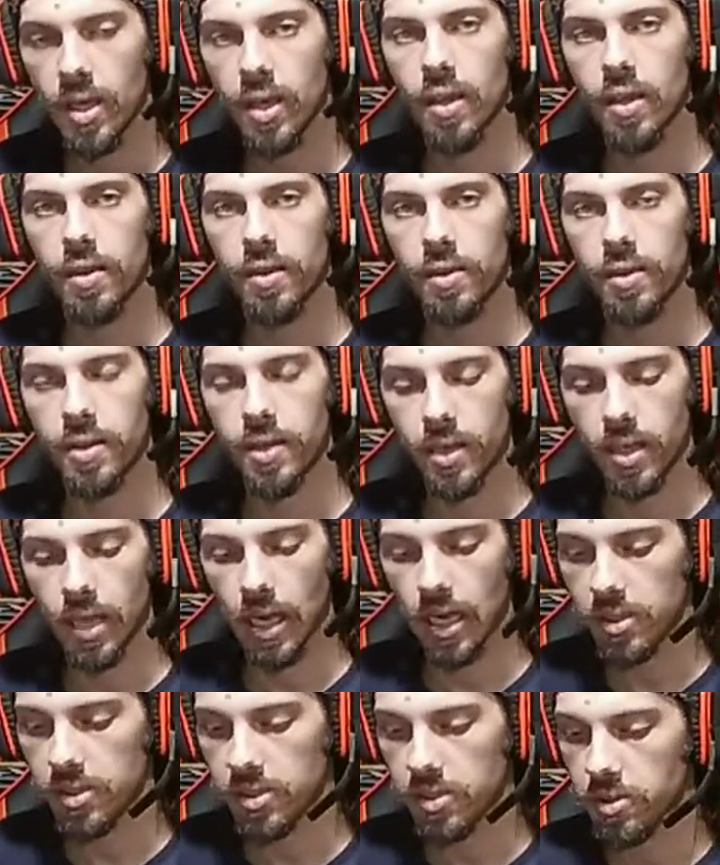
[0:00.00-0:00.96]
the
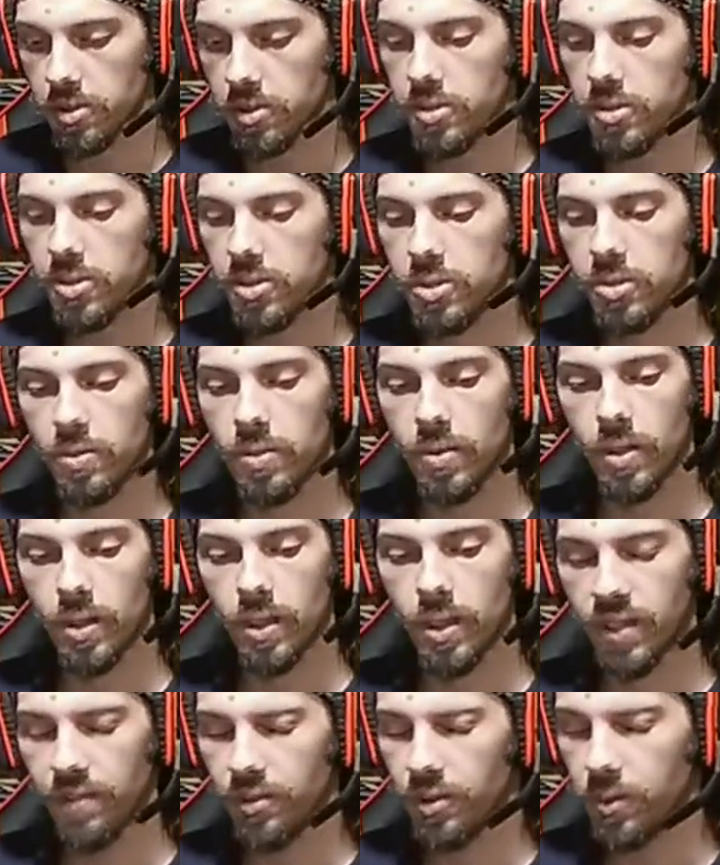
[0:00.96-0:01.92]
Akasos
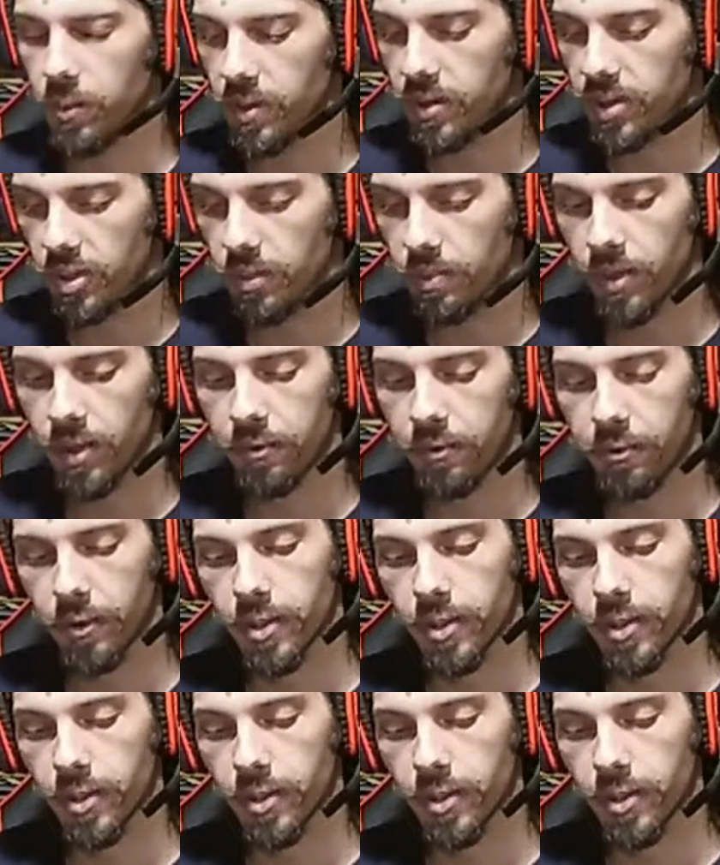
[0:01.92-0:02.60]
even with their buffering